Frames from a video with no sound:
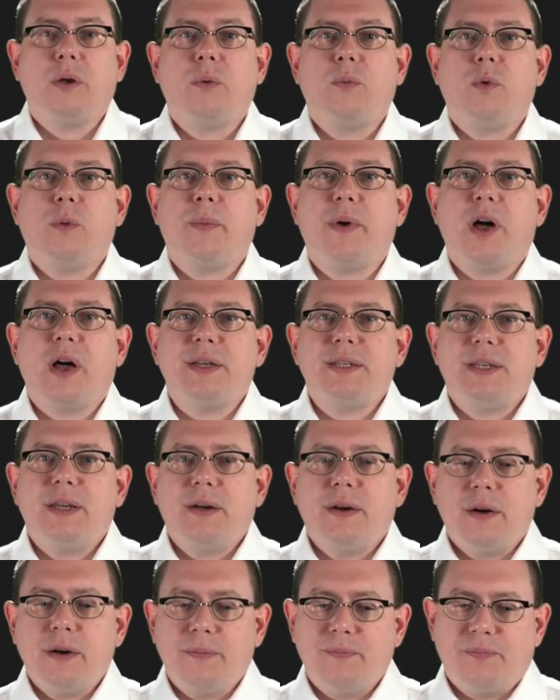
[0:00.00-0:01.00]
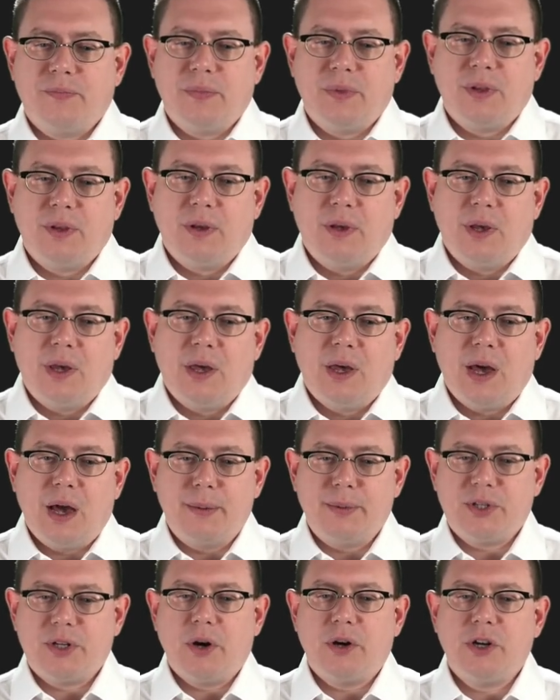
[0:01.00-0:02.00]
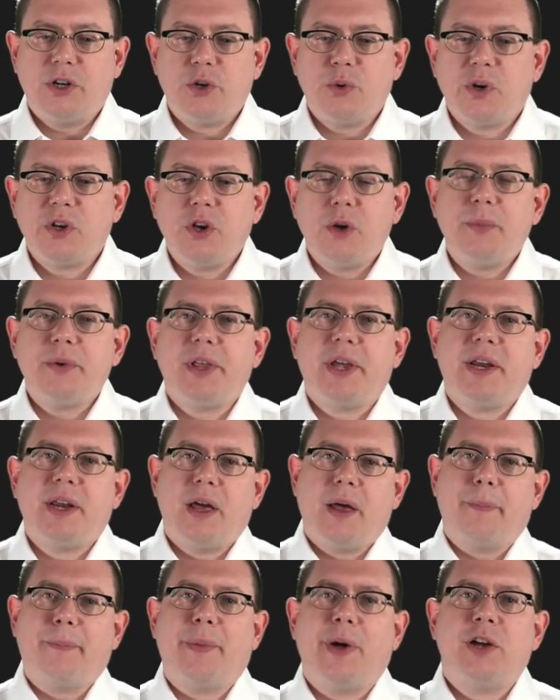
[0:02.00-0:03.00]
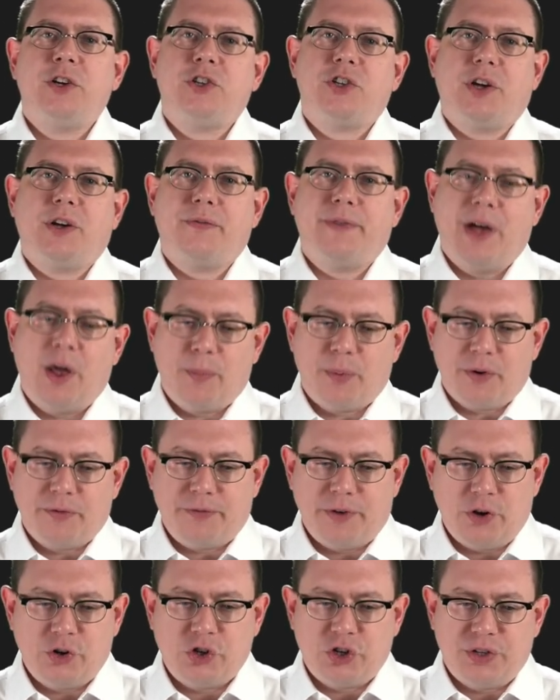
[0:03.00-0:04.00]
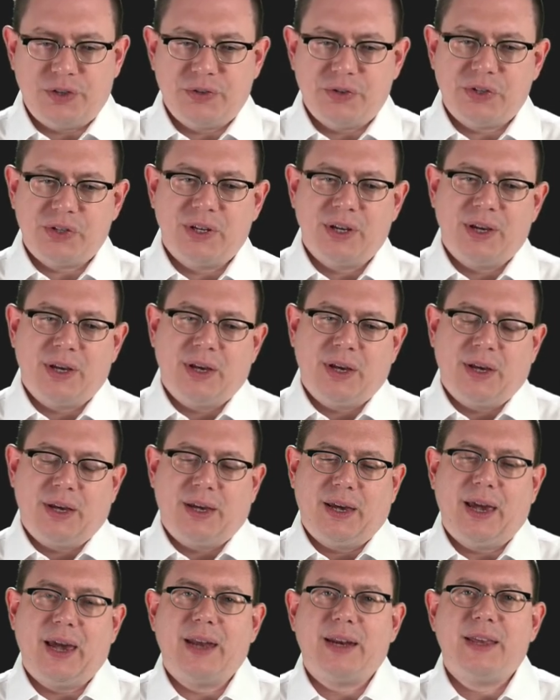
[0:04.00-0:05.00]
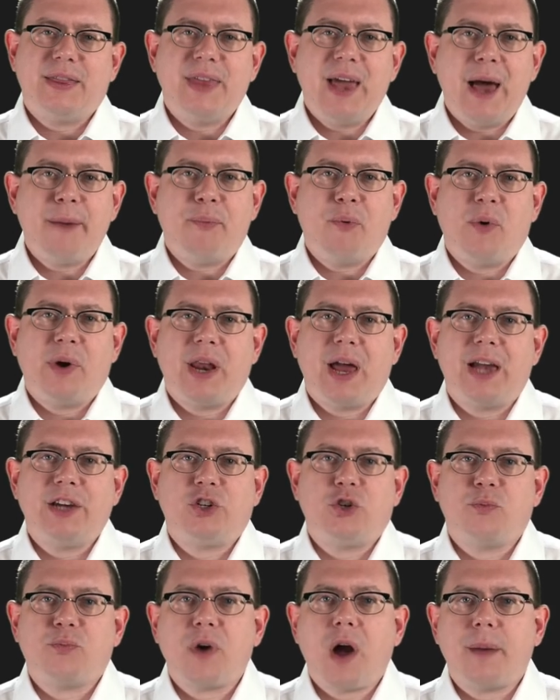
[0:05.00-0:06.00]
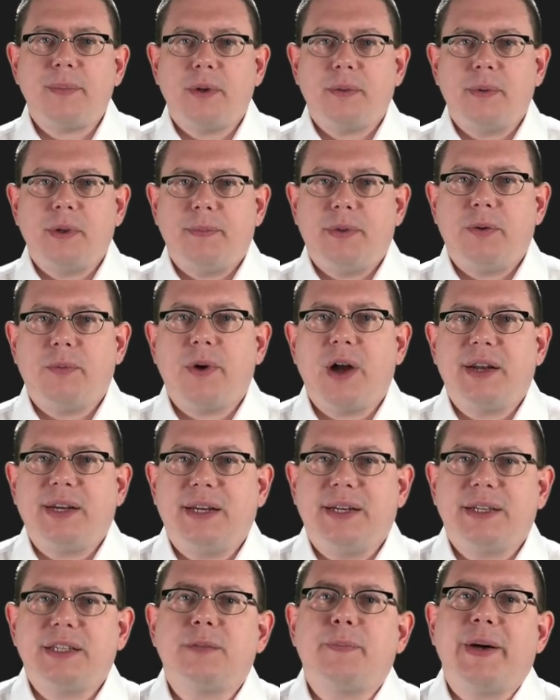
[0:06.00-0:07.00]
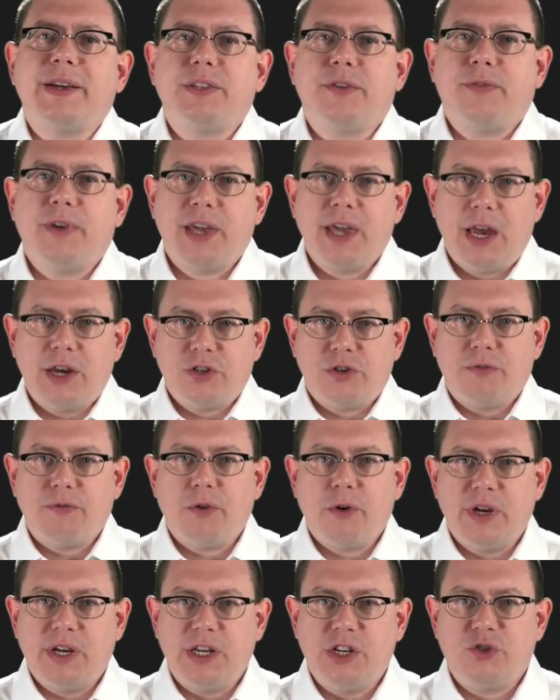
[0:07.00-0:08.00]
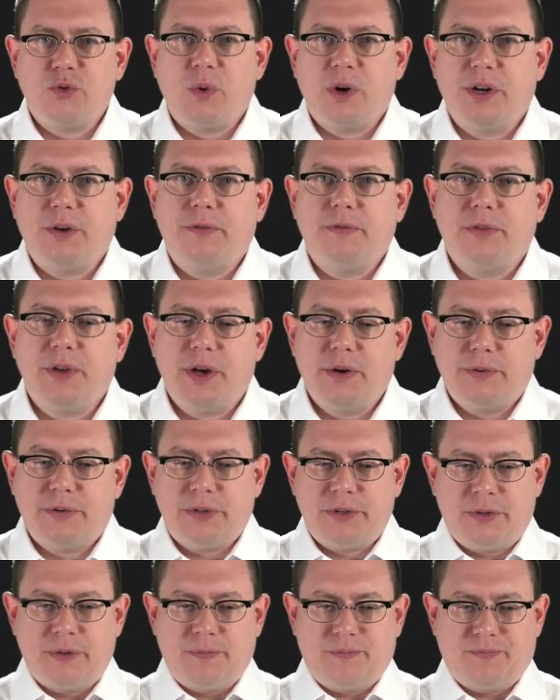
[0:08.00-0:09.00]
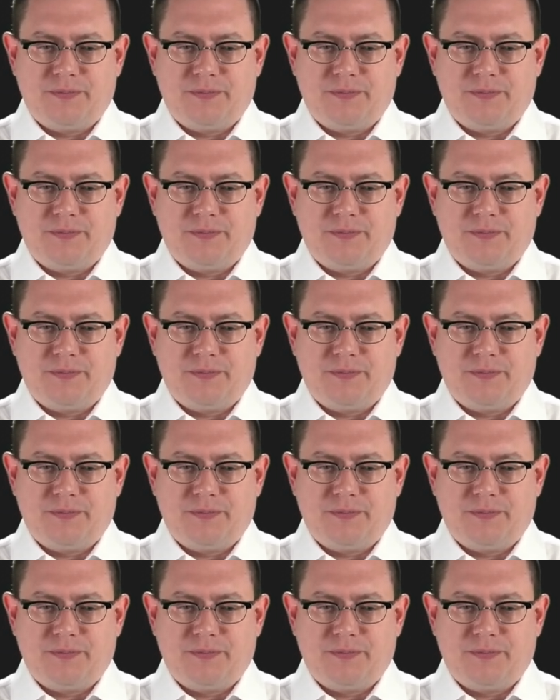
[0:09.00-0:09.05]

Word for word: We'll pause here. I'm starting to accumulate a bunch of helper functions, and at that point I should probably be writing a specification for each one of those.